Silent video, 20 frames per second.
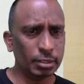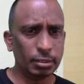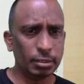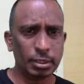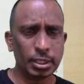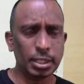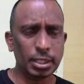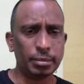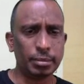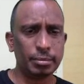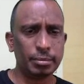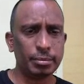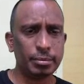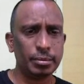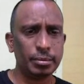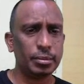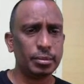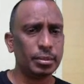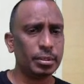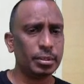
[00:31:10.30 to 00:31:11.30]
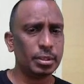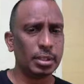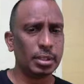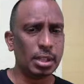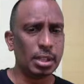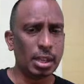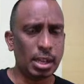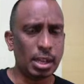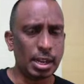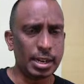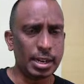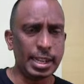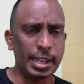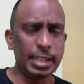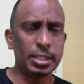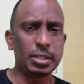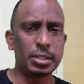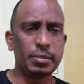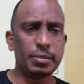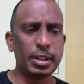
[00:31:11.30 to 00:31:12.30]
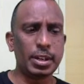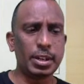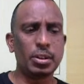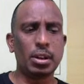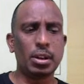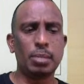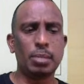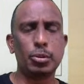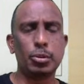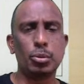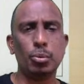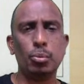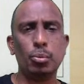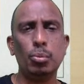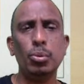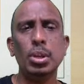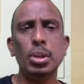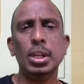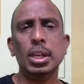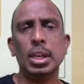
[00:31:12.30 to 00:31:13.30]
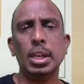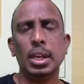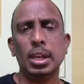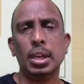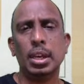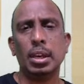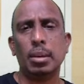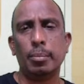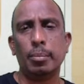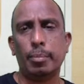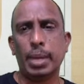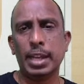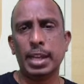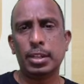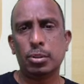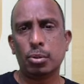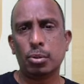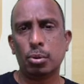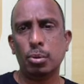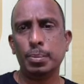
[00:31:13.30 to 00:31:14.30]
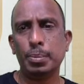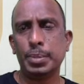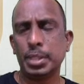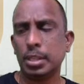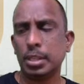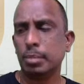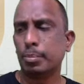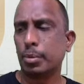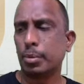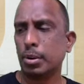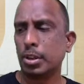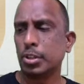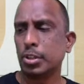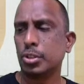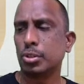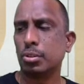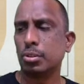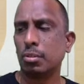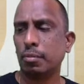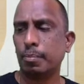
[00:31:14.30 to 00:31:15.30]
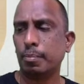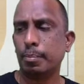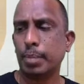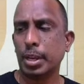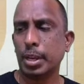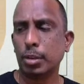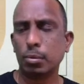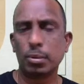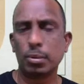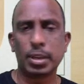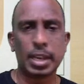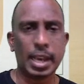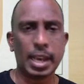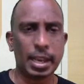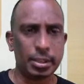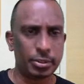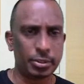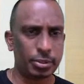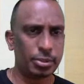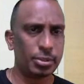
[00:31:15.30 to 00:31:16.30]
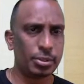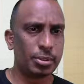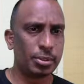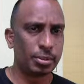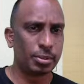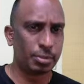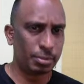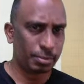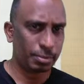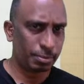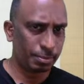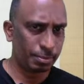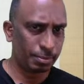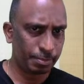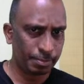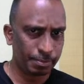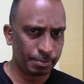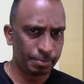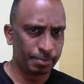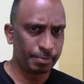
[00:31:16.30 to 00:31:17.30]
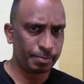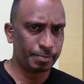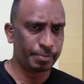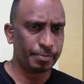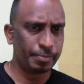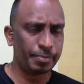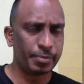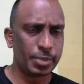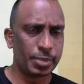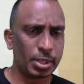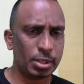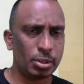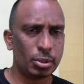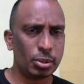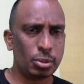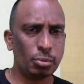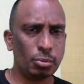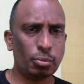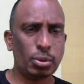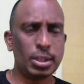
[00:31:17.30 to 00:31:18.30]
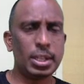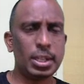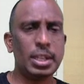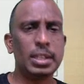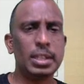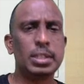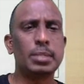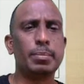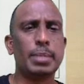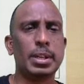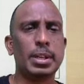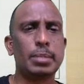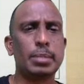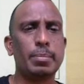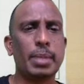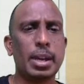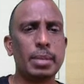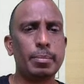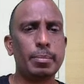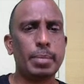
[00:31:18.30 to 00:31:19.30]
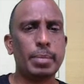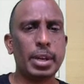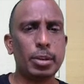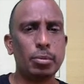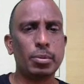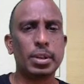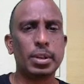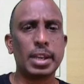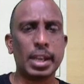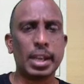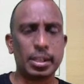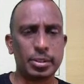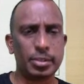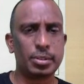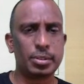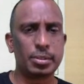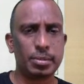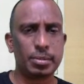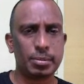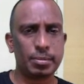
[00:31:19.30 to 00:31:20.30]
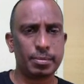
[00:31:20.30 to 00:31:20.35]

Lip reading: Okay. And next, when you come to microbes in production of biogas. So what is meant by biogas?